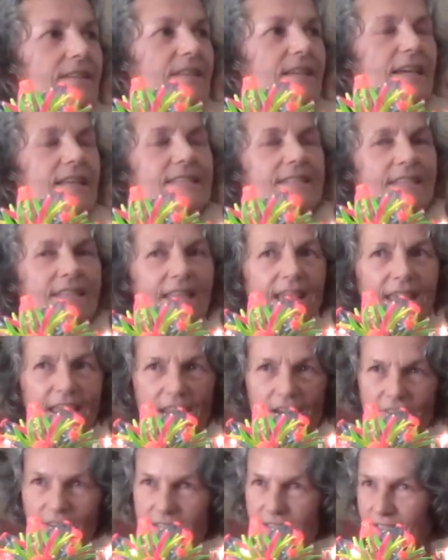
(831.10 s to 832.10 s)
It's
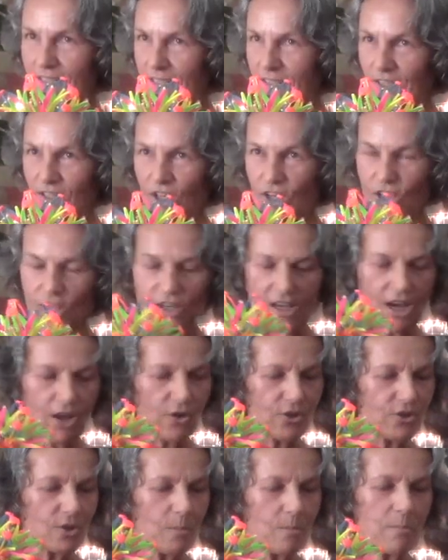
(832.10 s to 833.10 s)
inherited
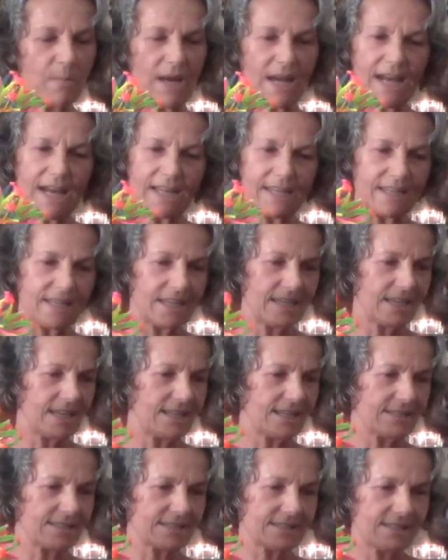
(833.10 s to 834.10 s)
how your body
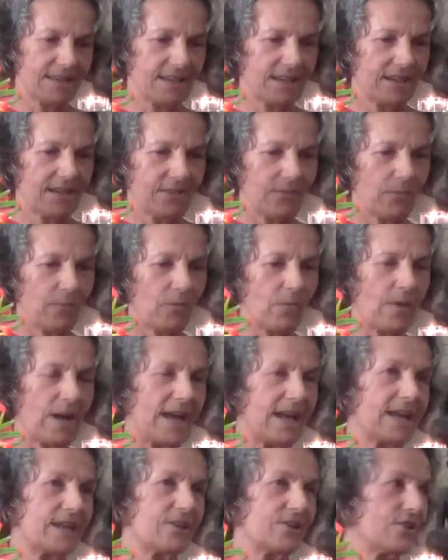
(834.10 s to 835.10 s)
is
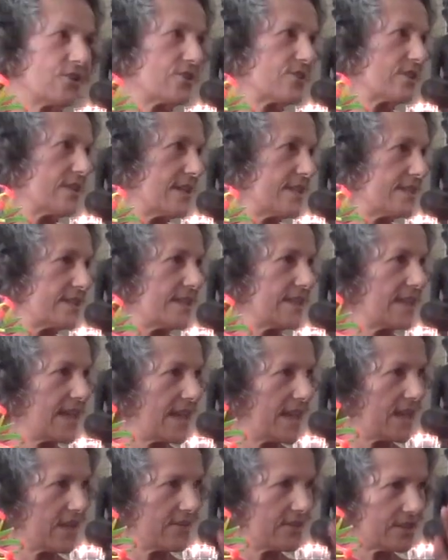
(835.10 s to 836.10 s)
wired is
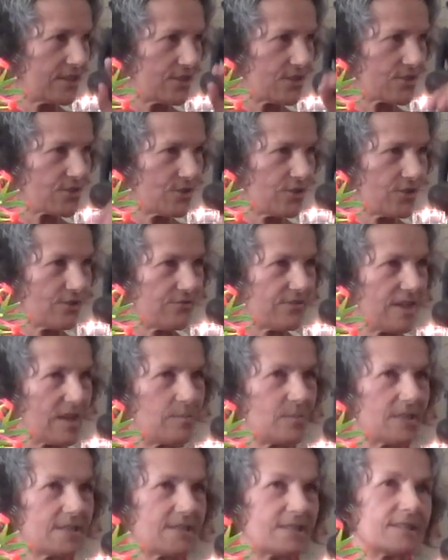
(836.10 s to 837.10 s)
inherited through your
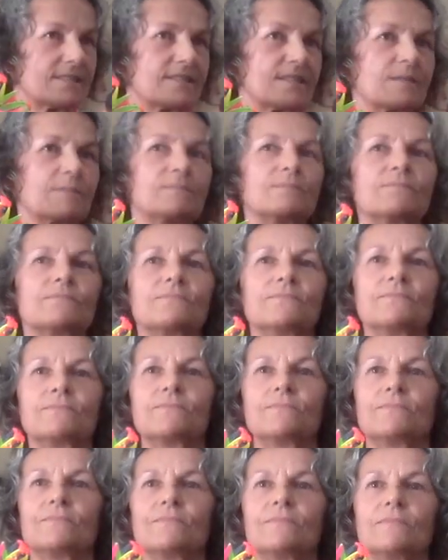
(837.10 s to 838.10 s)
family system.
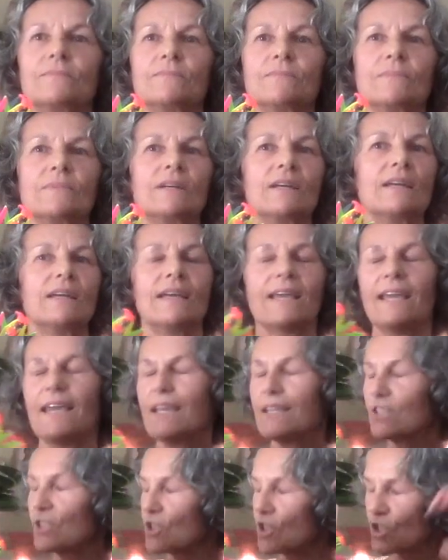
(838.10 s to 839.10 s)

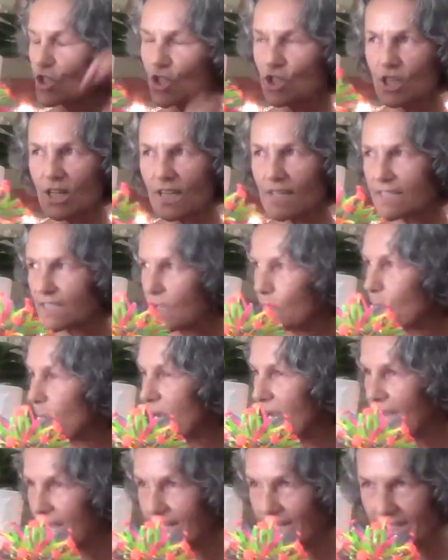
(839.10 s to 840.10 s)
It's just a
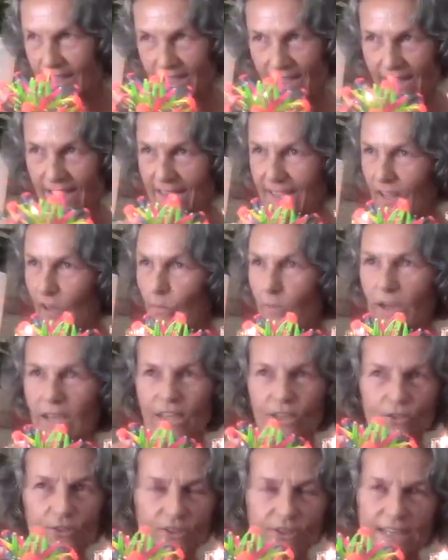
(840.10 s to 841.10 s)
body thing. The
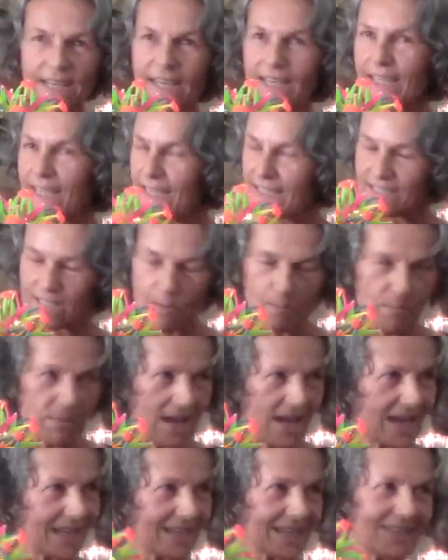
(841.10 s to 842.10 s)
way you think, it's a
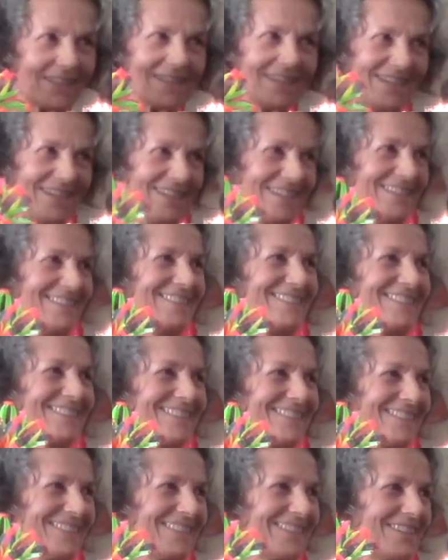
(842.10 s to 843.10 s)
body thing.
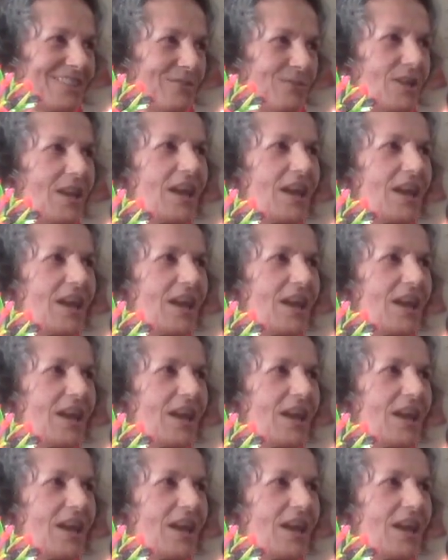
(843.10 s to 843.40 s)
We